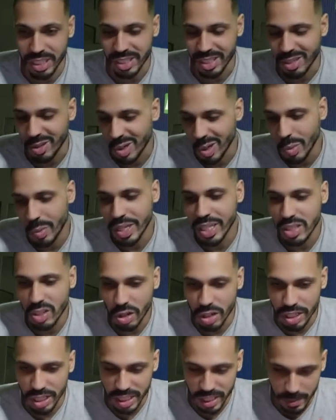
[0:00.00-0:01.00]
Colorways
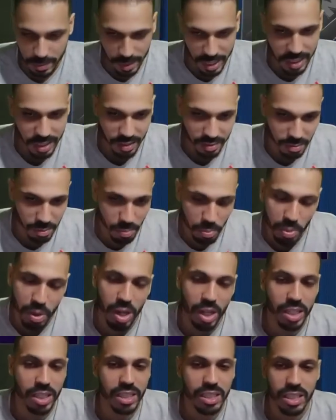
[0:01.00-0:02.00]
aren't expensive,
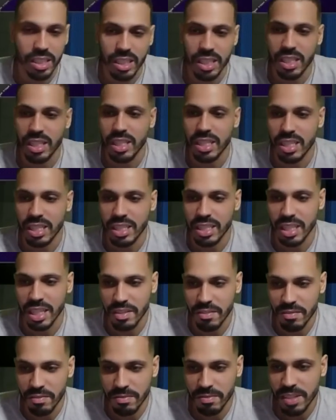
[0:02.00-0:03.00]
but
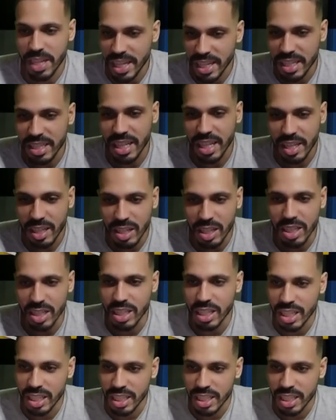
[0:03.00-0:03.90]
They've, they they good.